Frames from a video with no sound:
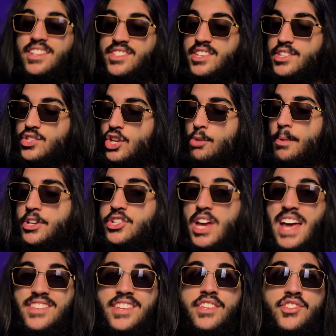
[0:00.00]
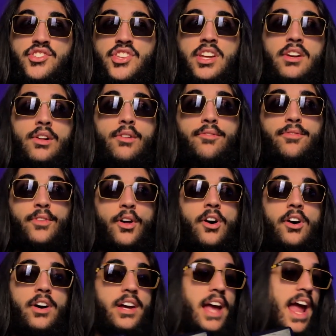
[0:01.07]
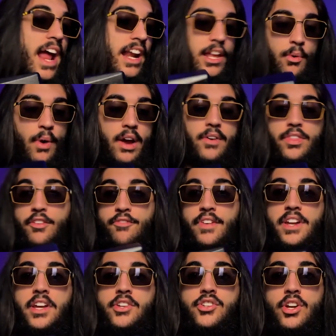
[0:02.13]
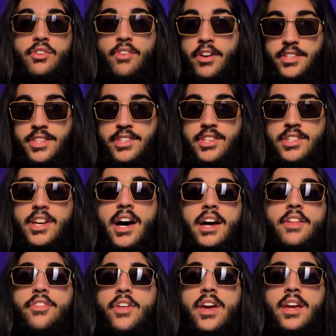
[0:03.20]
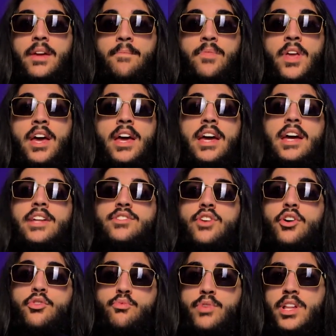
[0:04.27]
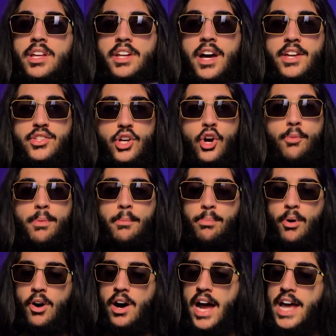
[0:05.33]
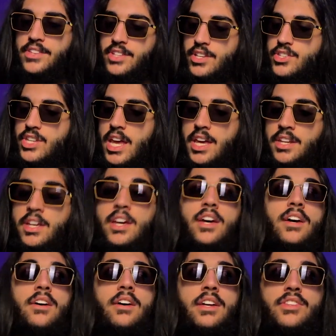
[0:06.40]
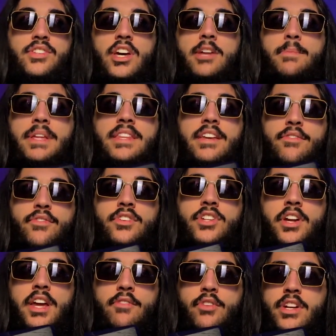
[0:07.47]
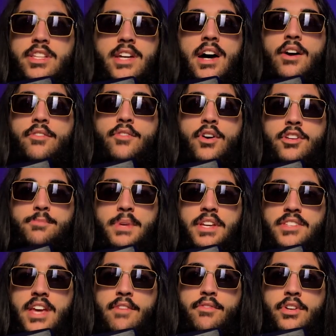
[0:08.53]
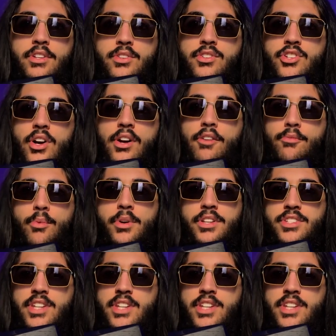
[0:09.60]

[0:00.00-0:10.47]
see so much as a single flaw anywhere in the finish across this entire thing. It's got a really nice open pore, as I said. It's going to be different on every guitar, of course, because every chunk of wood is